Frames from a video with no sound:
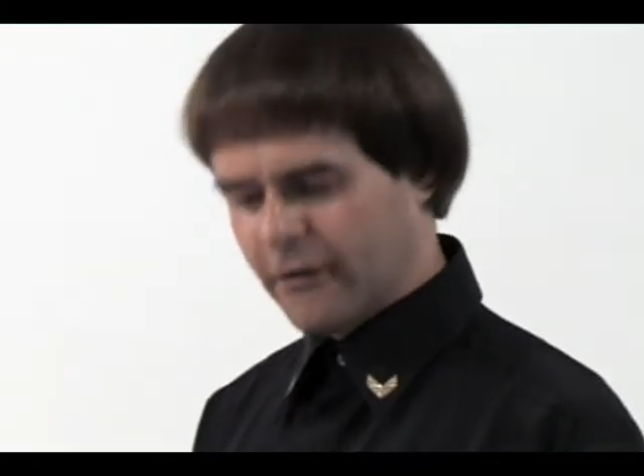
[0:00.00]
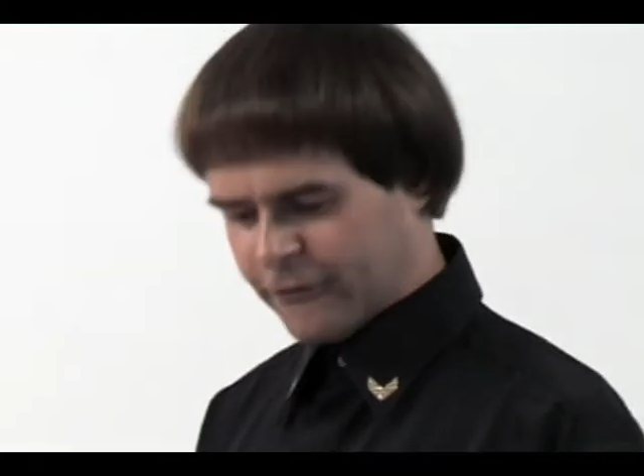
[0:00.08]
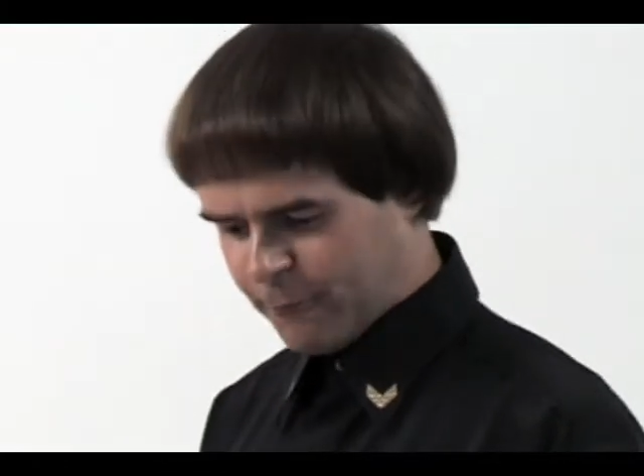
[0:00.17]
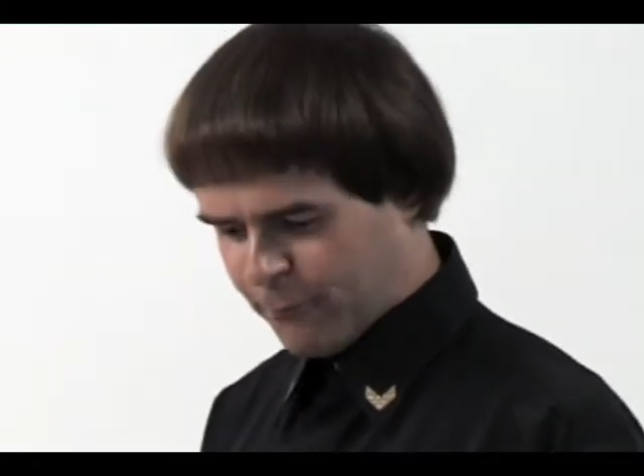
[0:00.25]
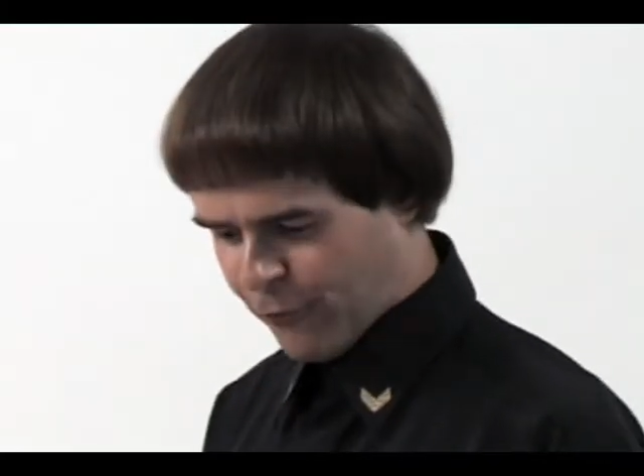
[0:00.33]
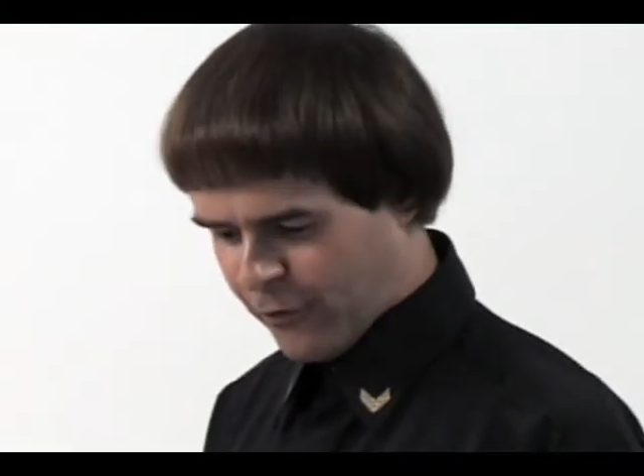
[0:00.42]

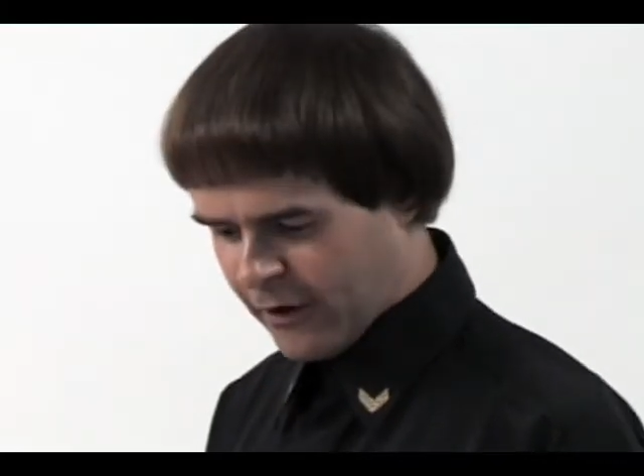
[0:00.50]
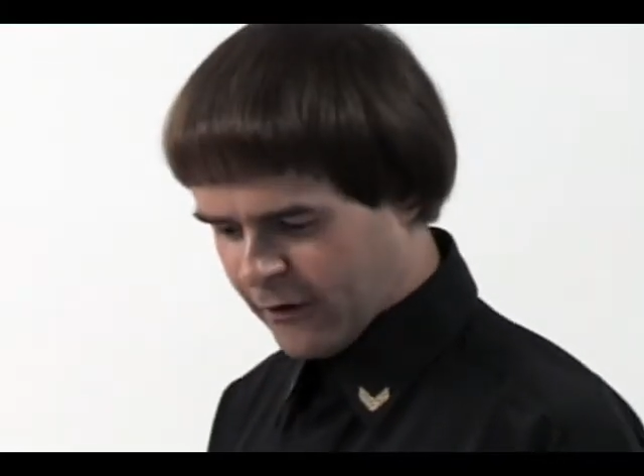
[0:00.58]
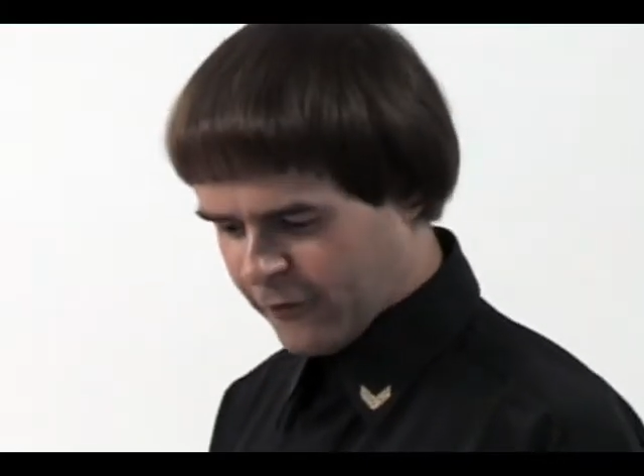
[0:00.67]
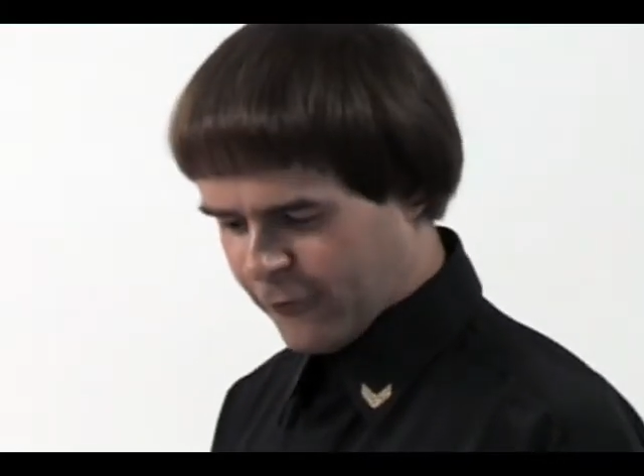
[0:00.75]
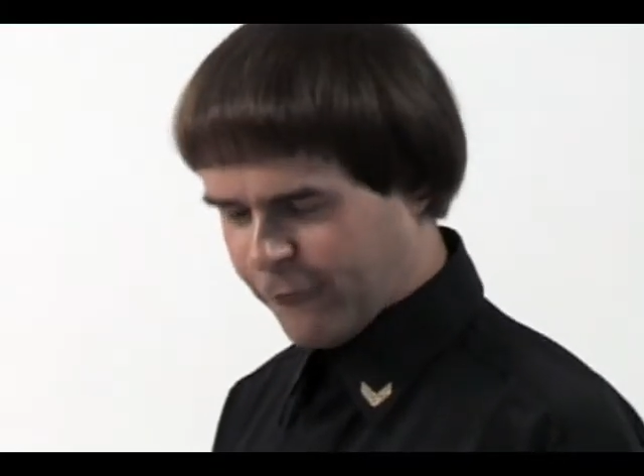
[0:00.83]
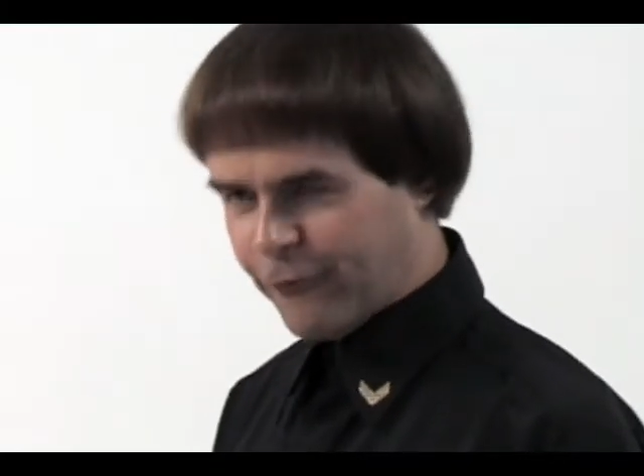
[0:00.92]
to bring
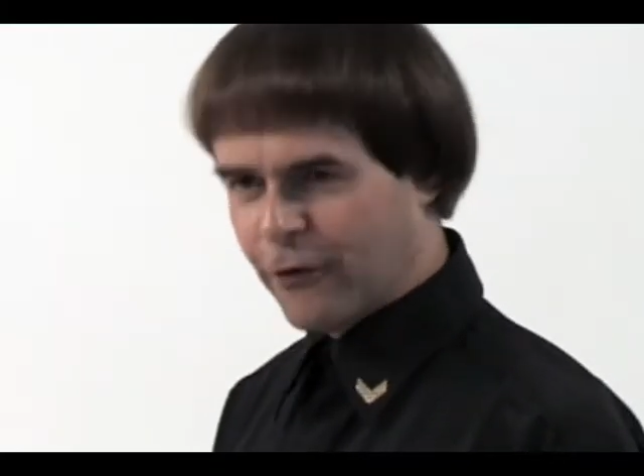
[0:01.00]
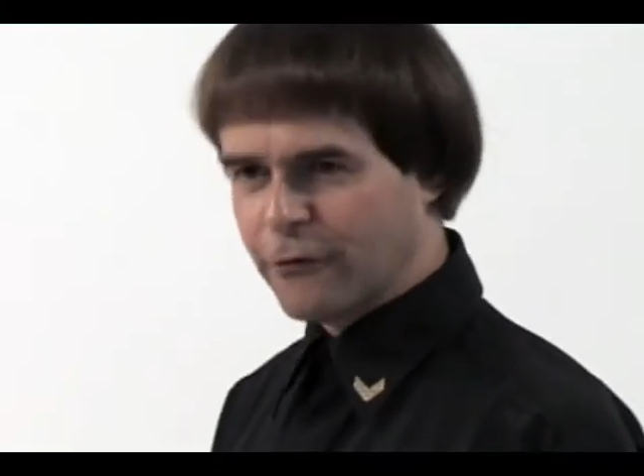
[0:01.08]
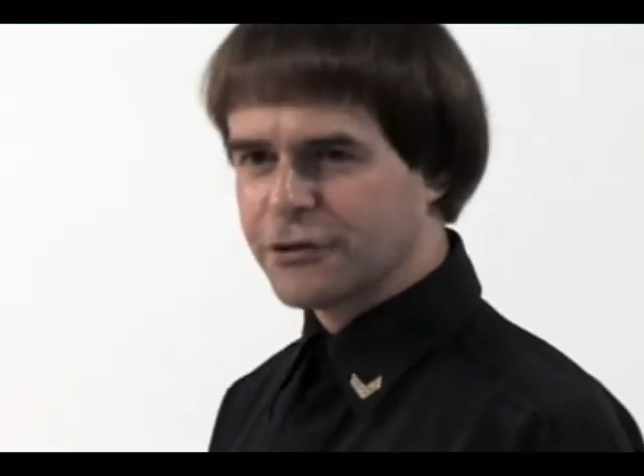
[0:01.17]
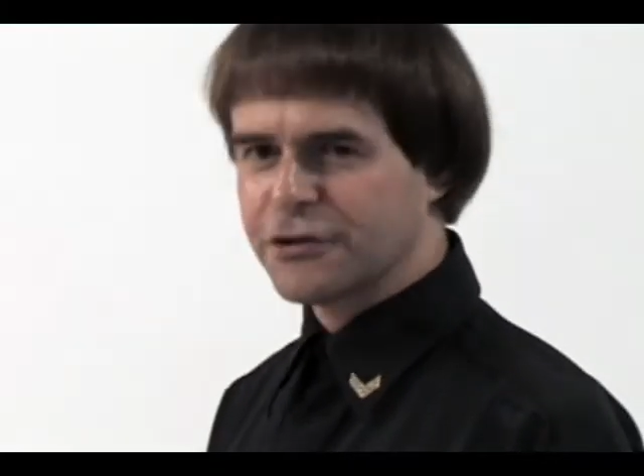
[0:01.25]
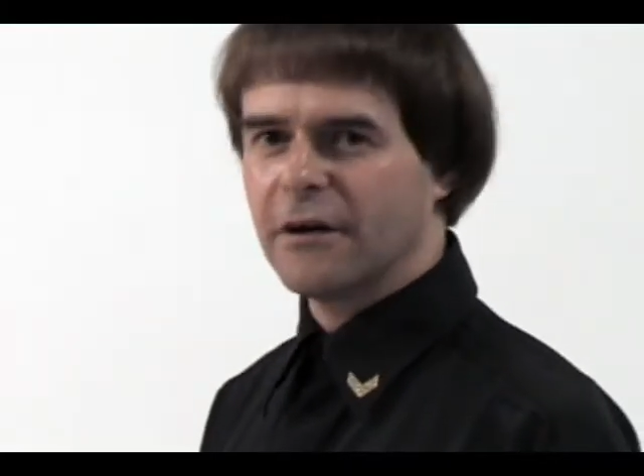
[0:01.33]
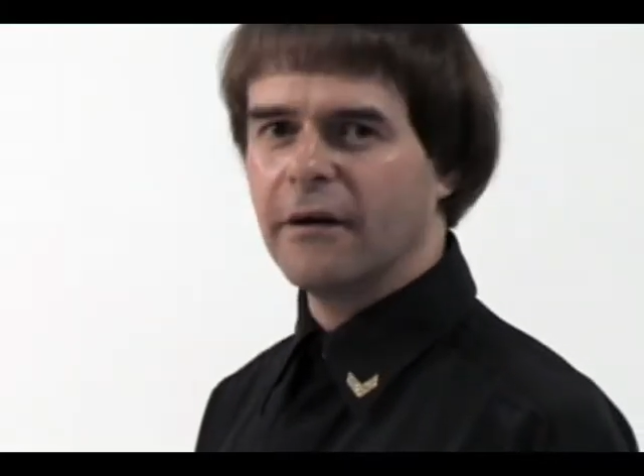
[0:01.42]
the
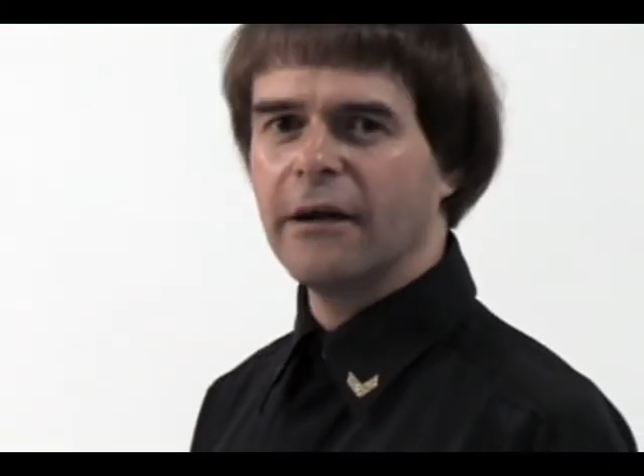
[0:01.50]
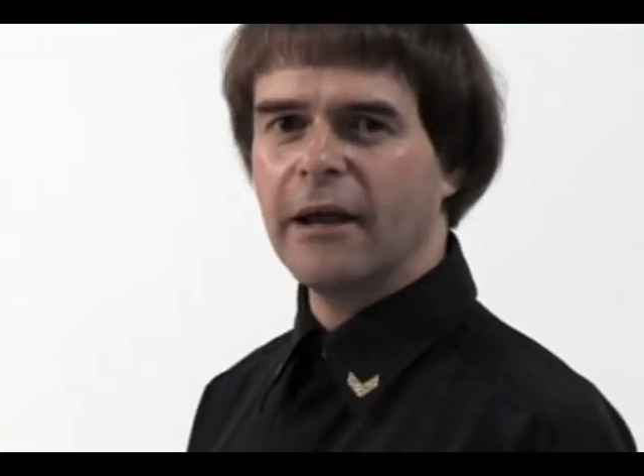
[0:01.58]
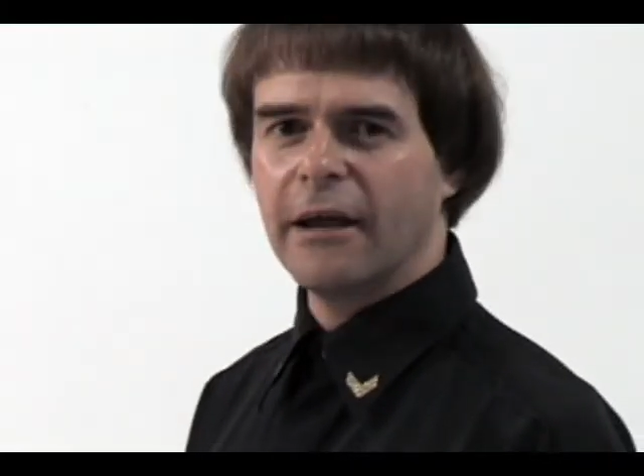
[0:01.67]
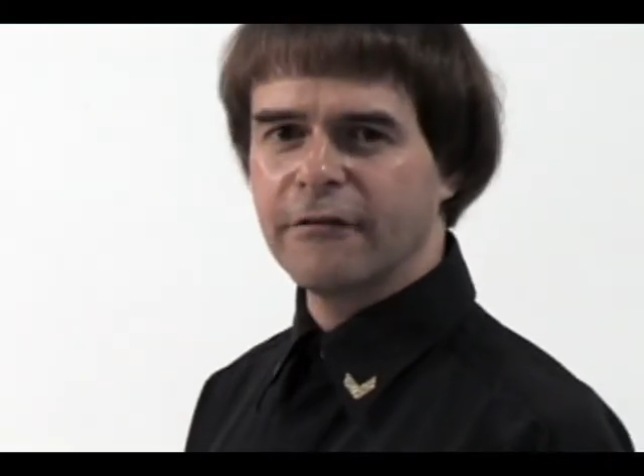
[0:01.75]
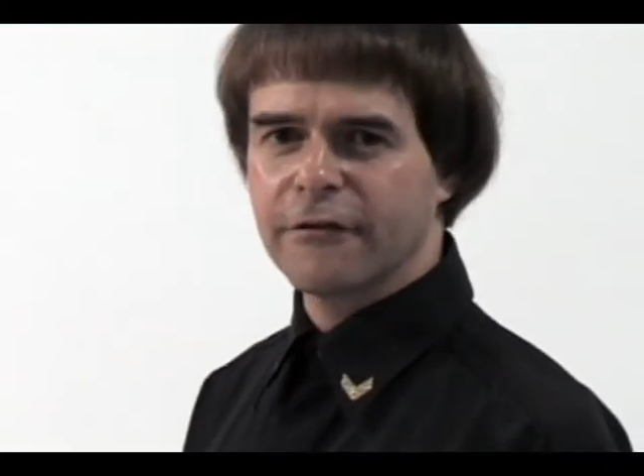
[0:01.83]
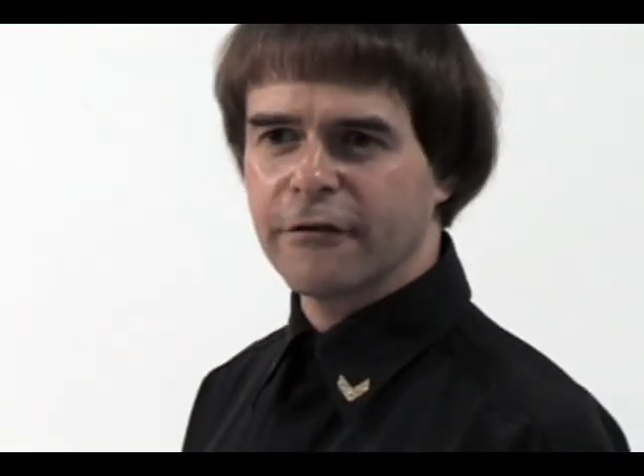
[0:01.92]
future
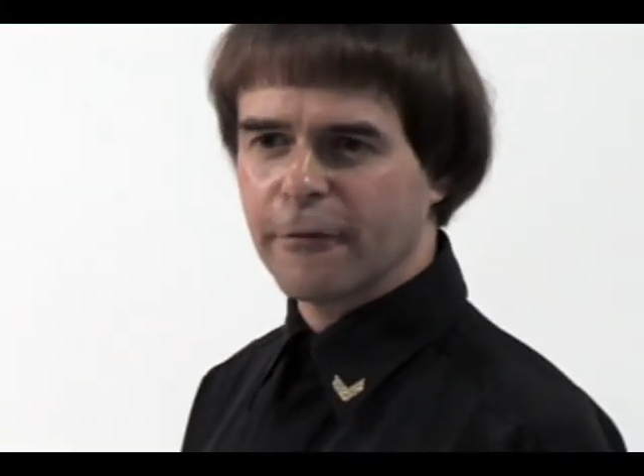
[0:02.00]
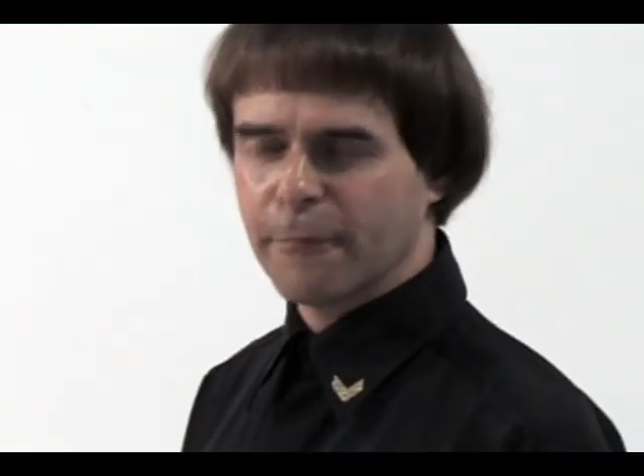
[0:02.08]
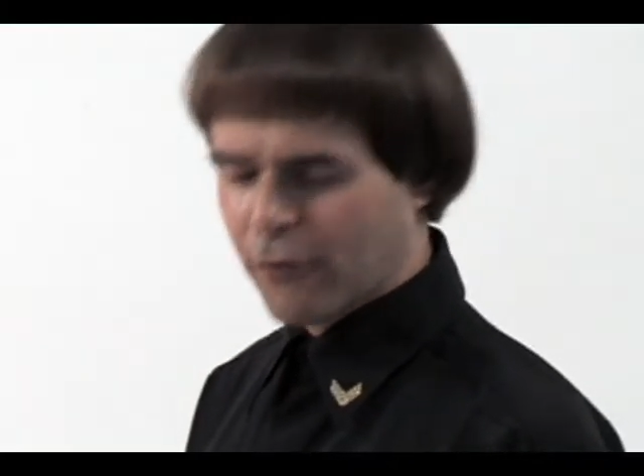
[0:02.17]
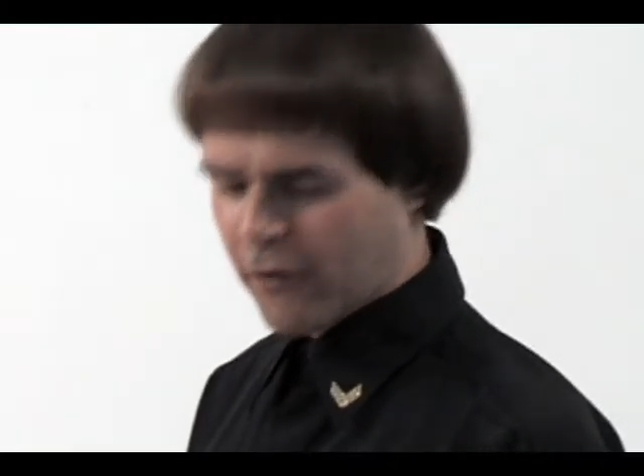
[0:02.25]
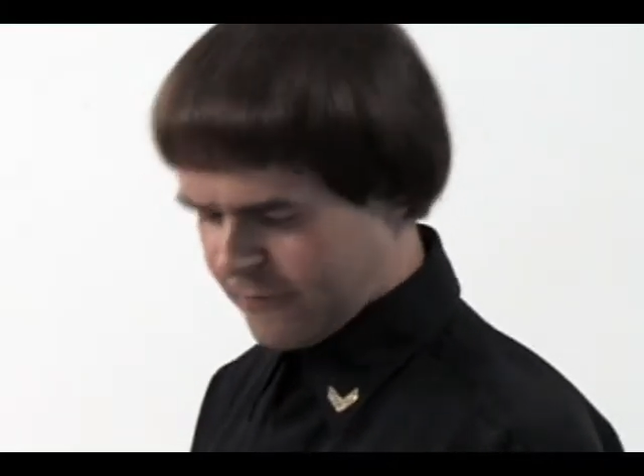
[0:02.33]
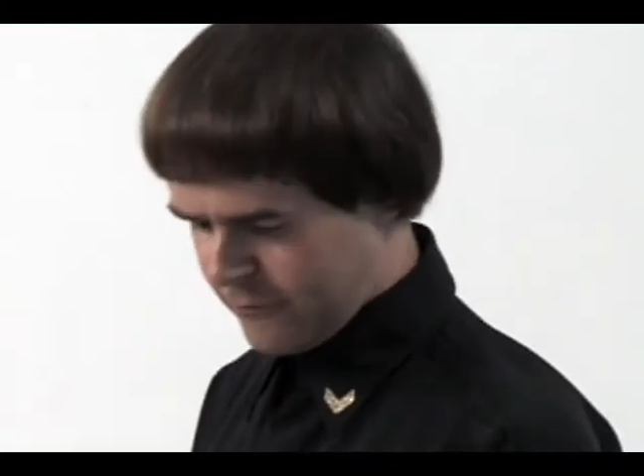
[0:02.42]
into the
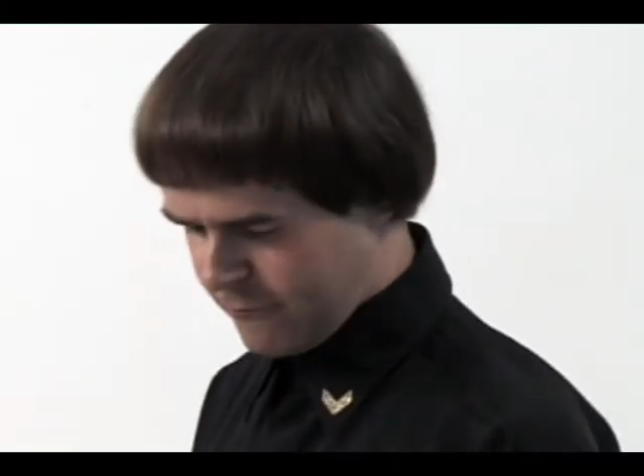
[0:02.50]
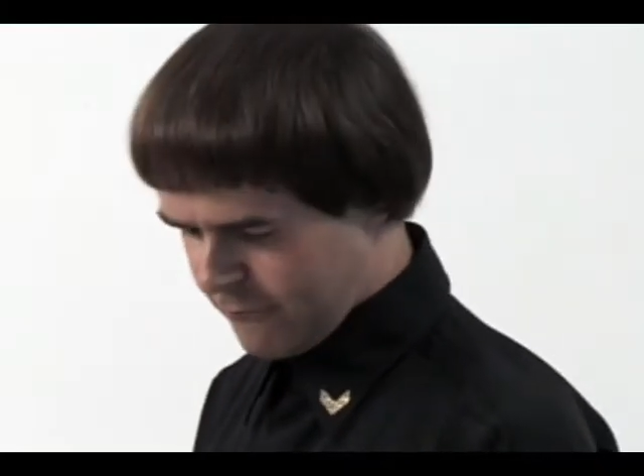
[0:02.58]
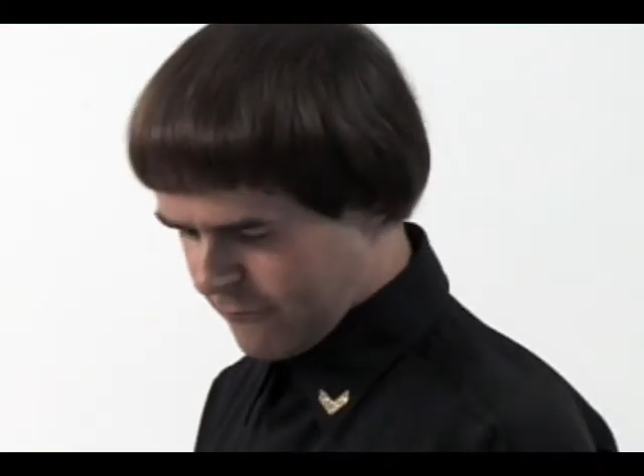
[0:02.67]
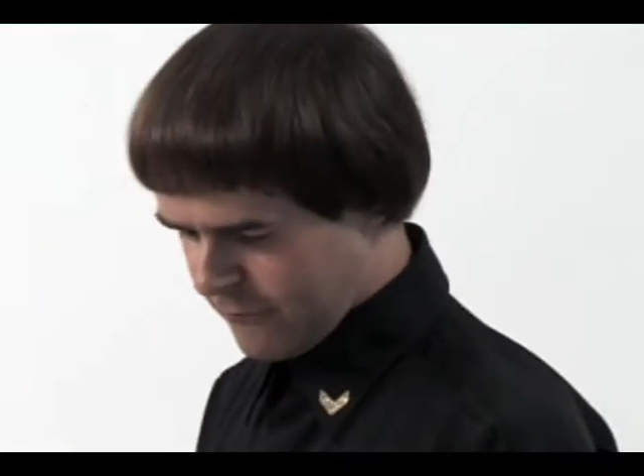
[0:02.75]
present.